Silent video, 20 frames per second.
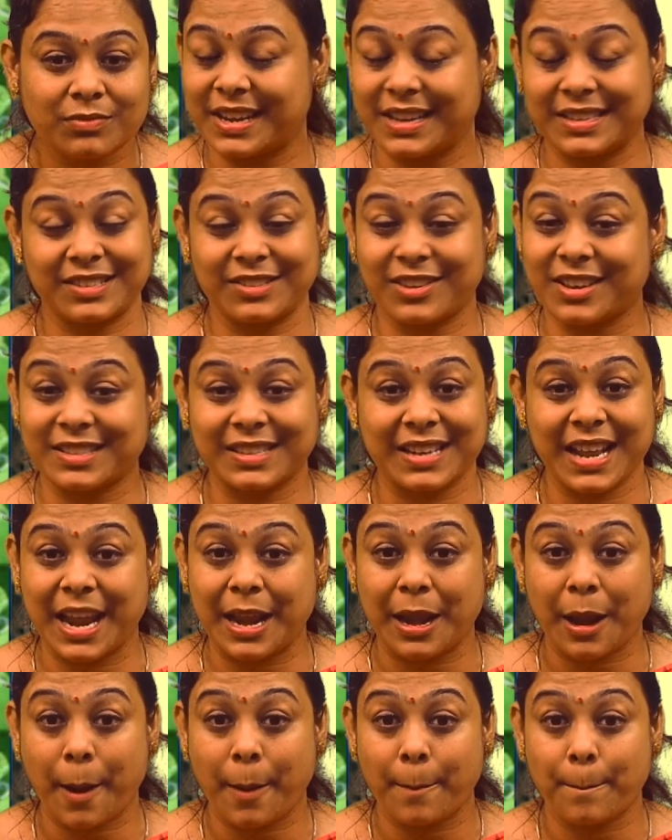It's just
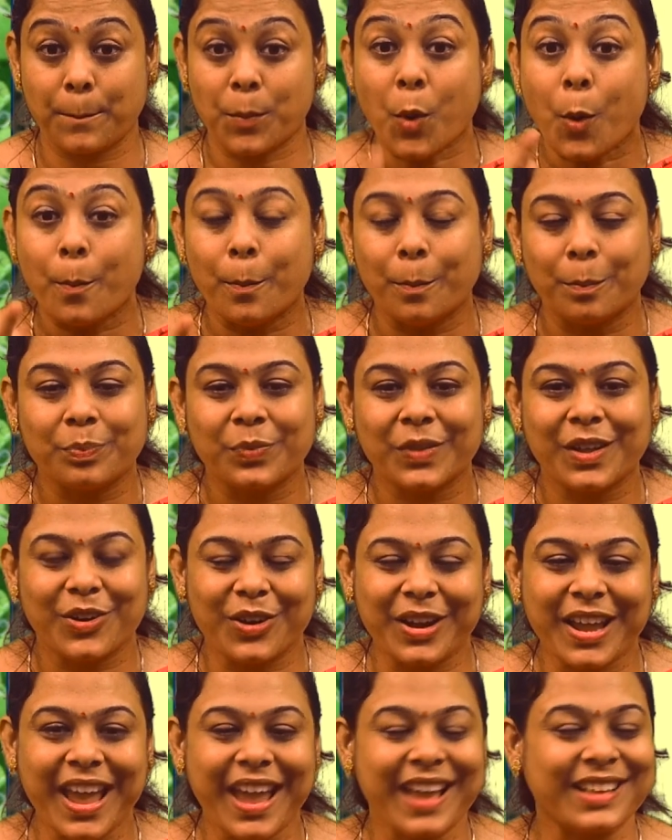like boom.
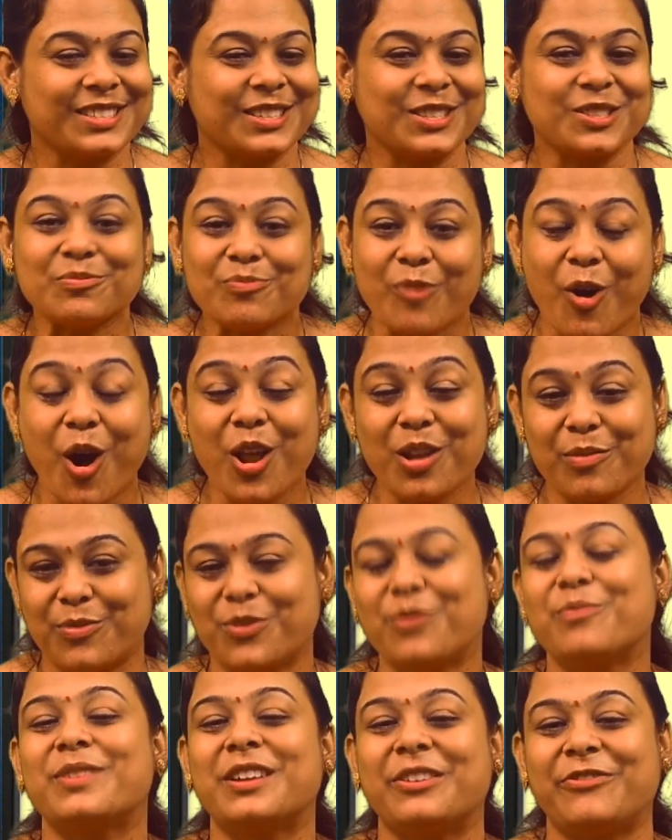Okay, it's a small
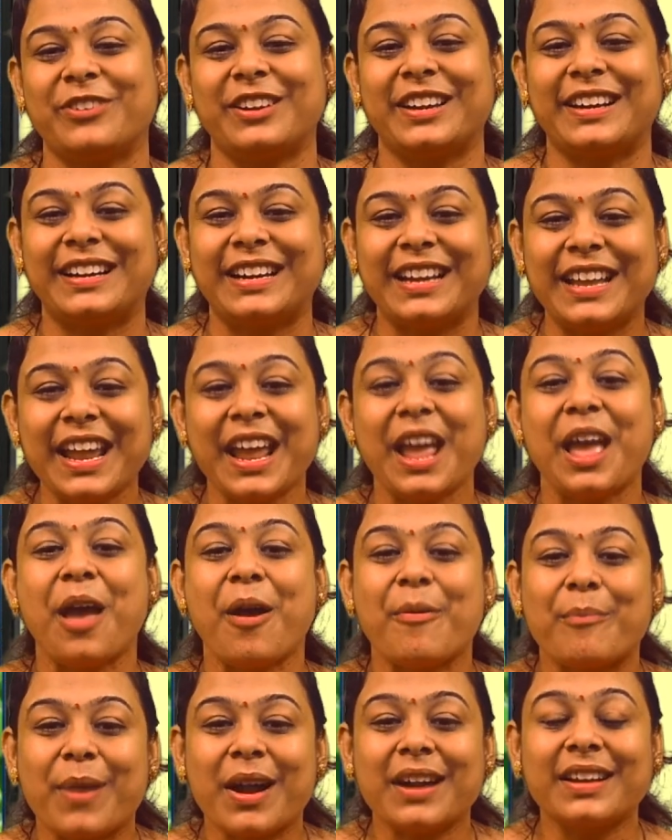boom definitely,
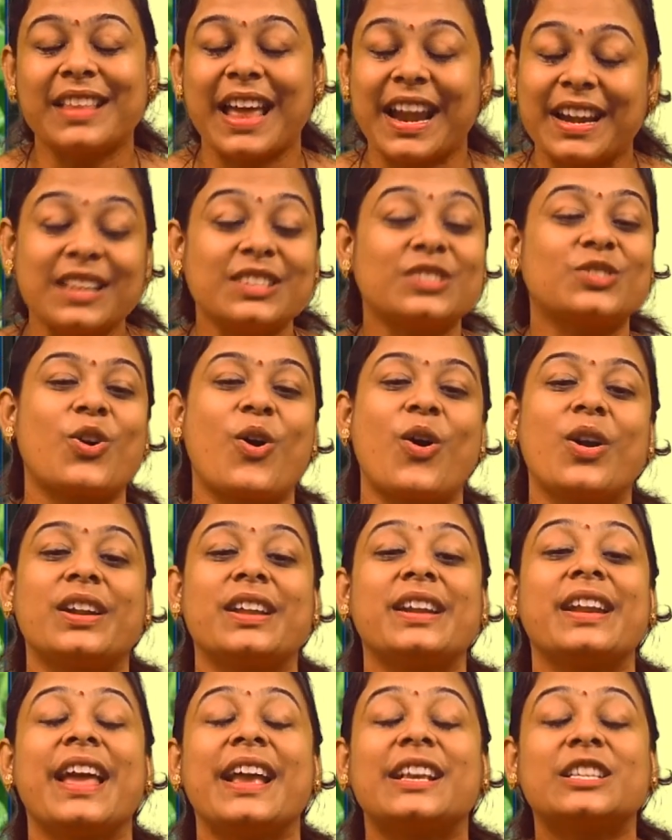but that is called
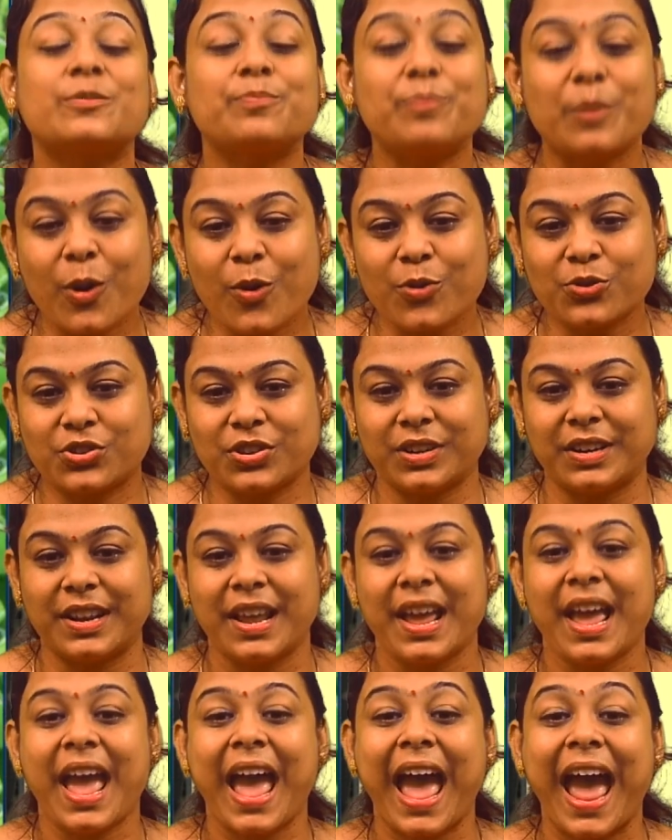an explosion,
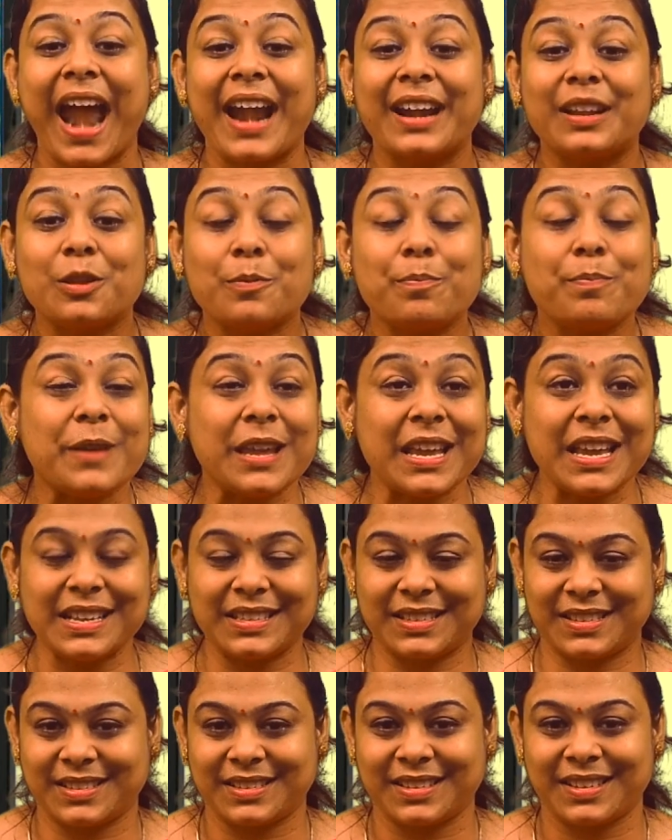and the
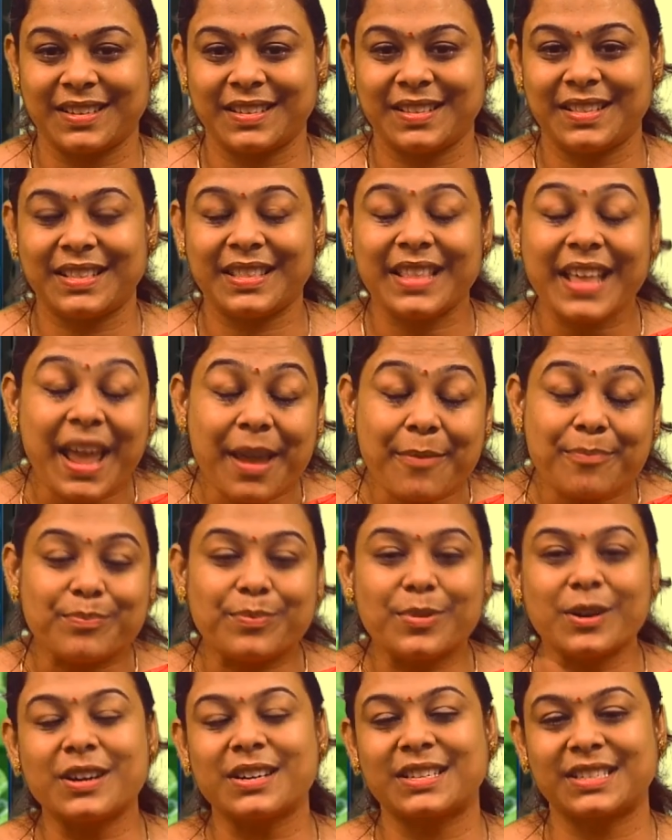peas, they
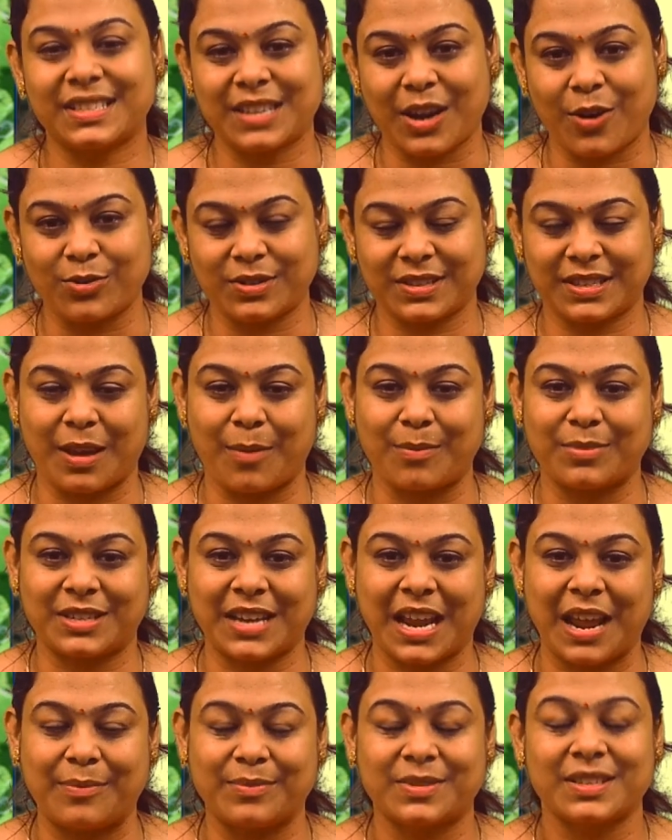burst out
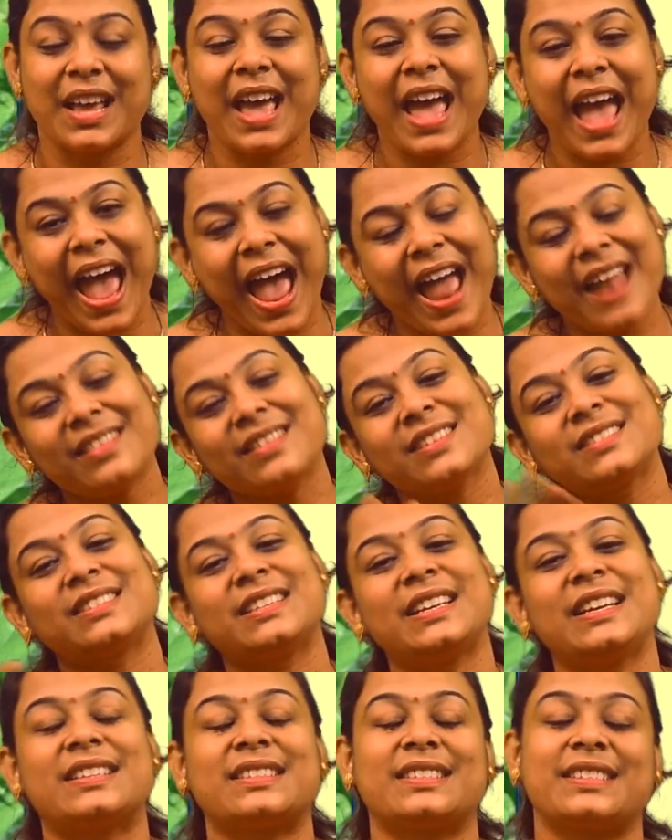sometimes and the
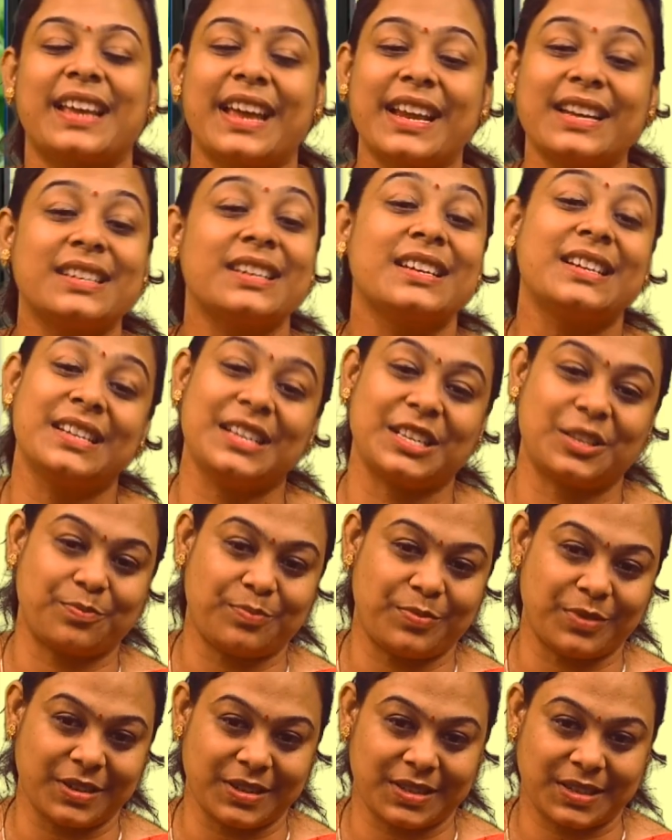seeds get
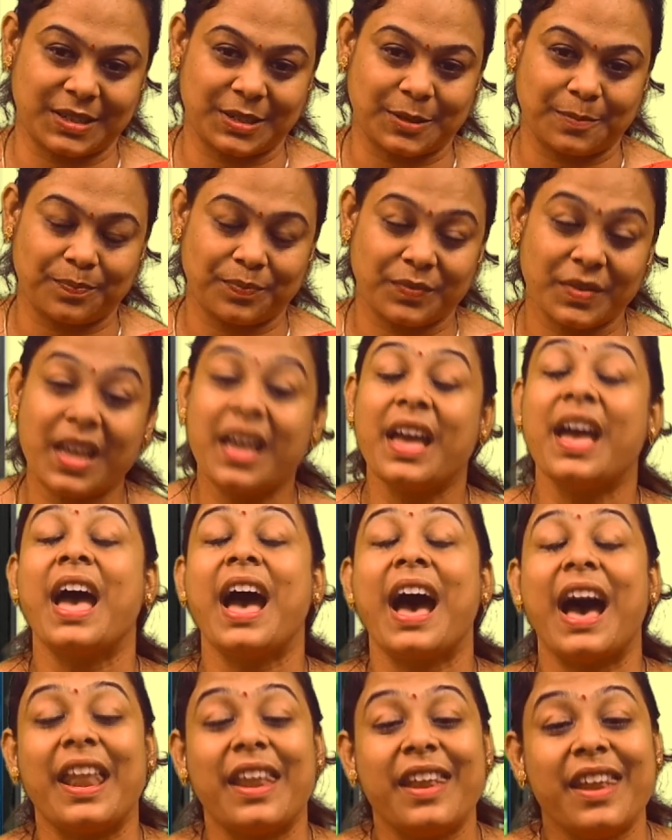dispersed.
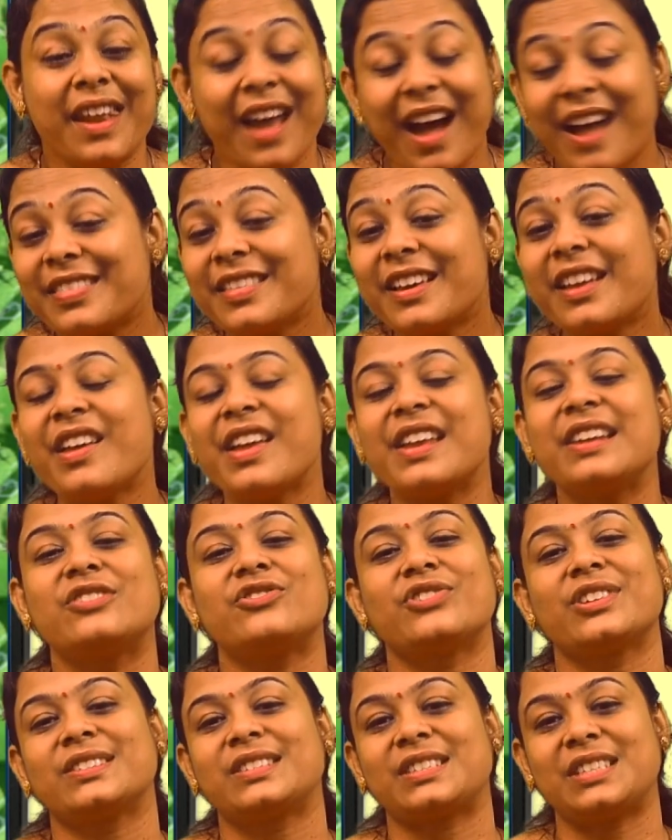Another
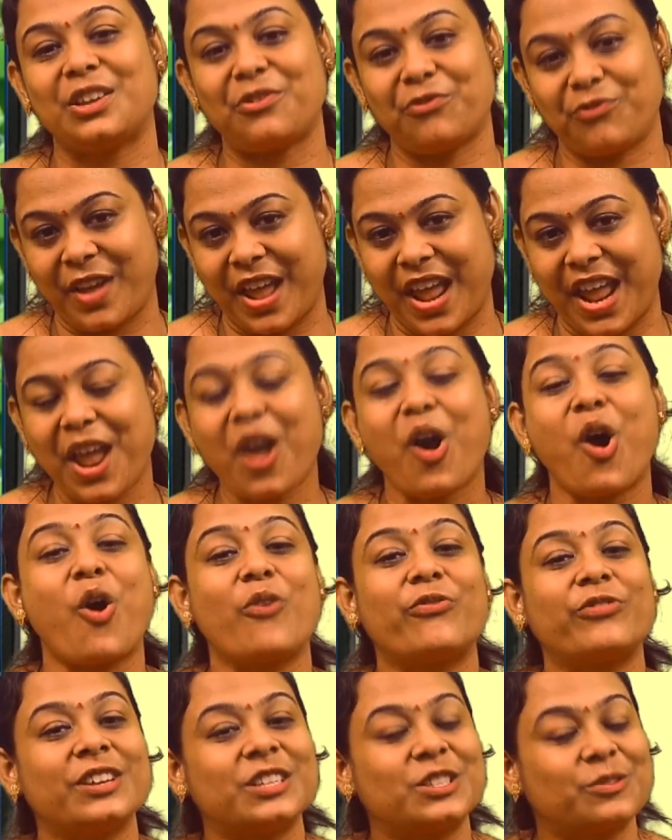interesting way
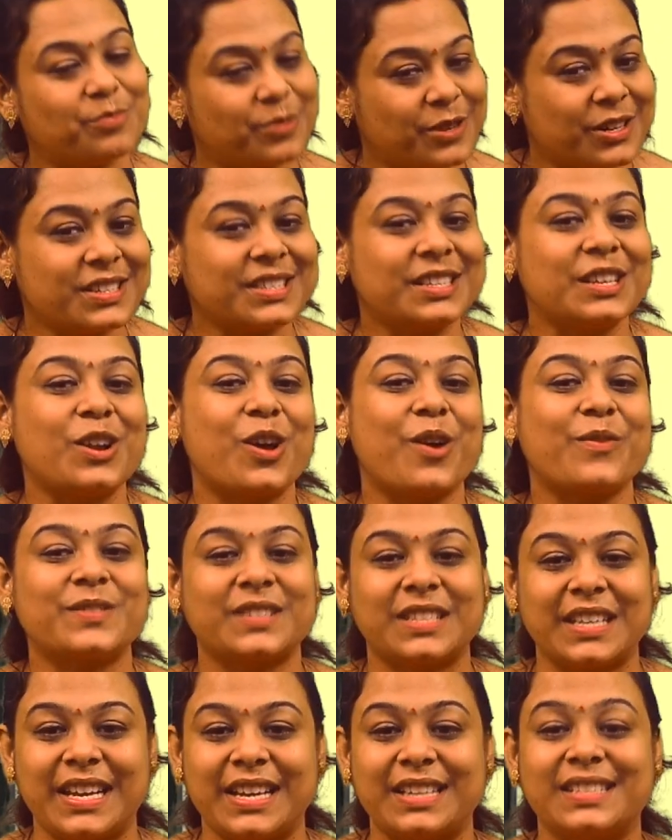of dispersal of
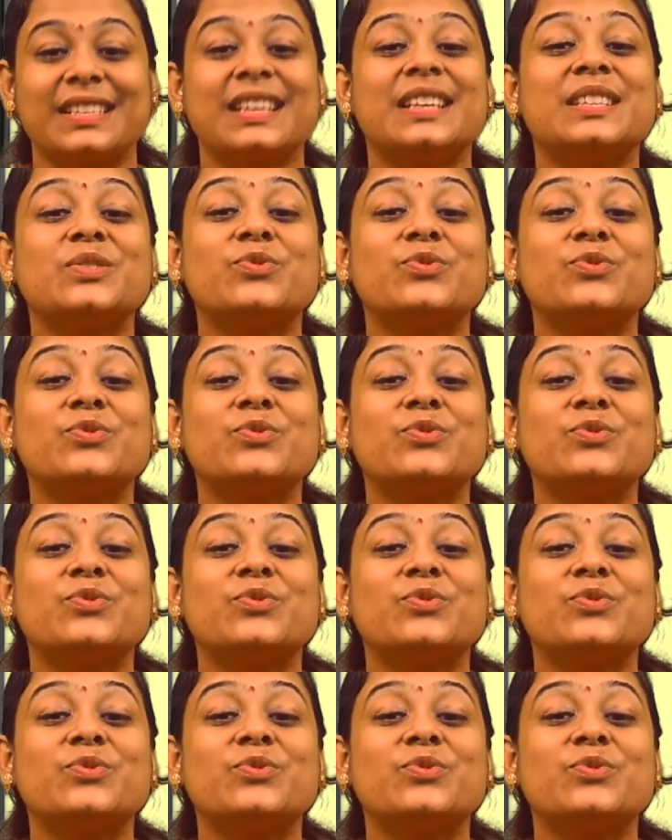seeds is